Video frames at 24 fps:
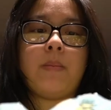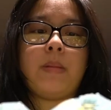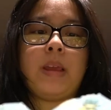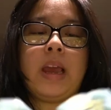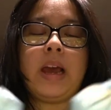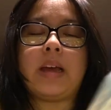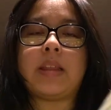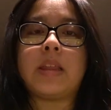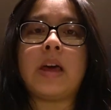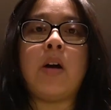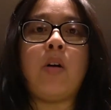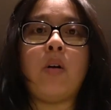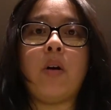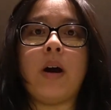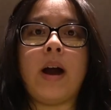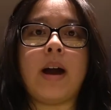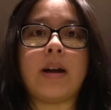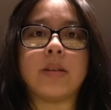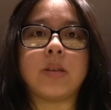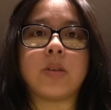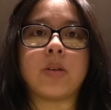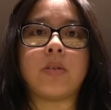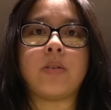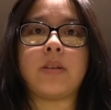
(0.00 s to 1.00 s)
yeah the whole
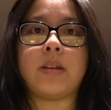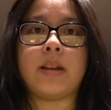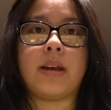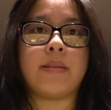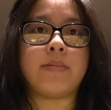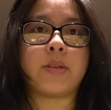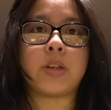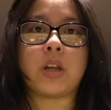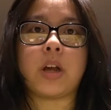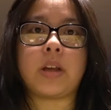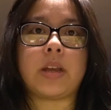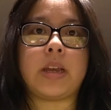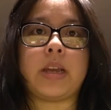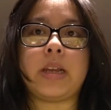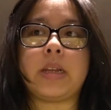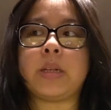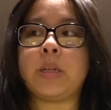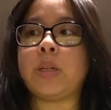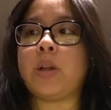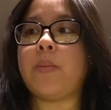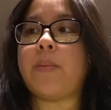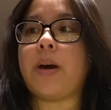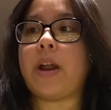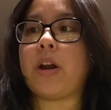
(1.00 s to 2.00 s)
household loves cookies
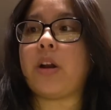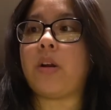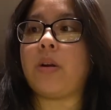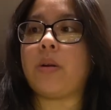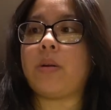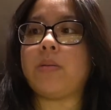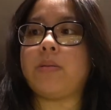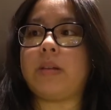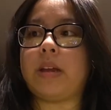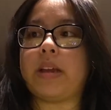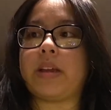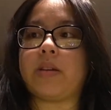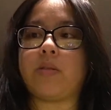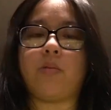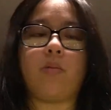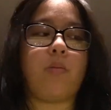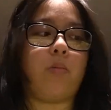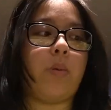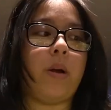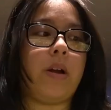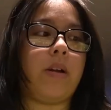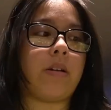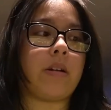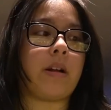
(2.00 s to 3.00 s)
no matter like
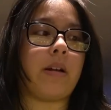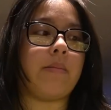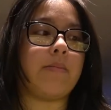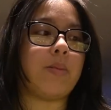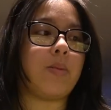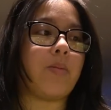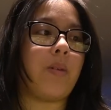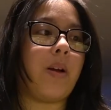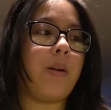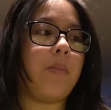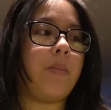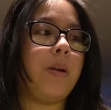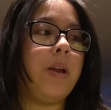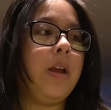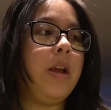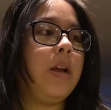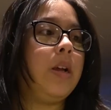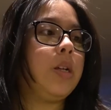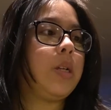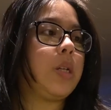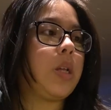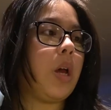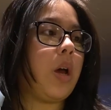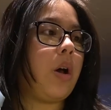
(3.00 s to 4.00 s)
where it comes from
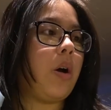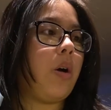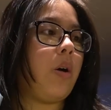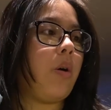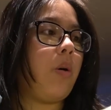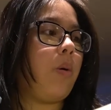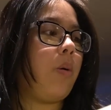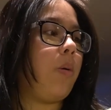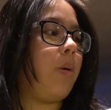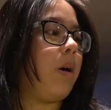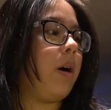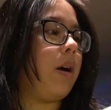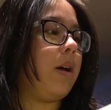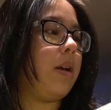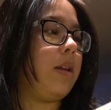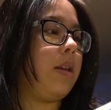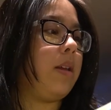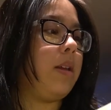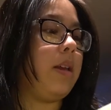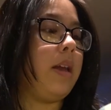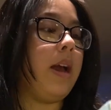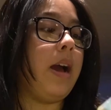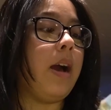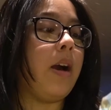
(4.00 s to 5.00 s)
so
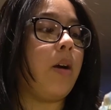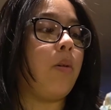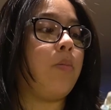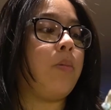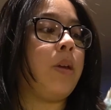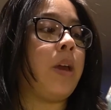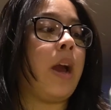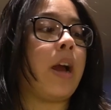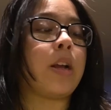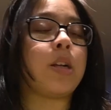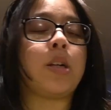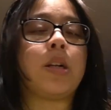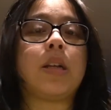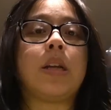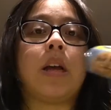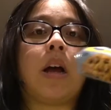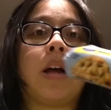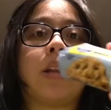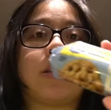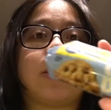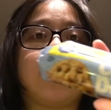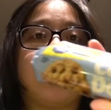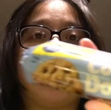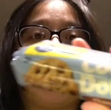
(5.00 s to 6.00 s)
yeah we actually got some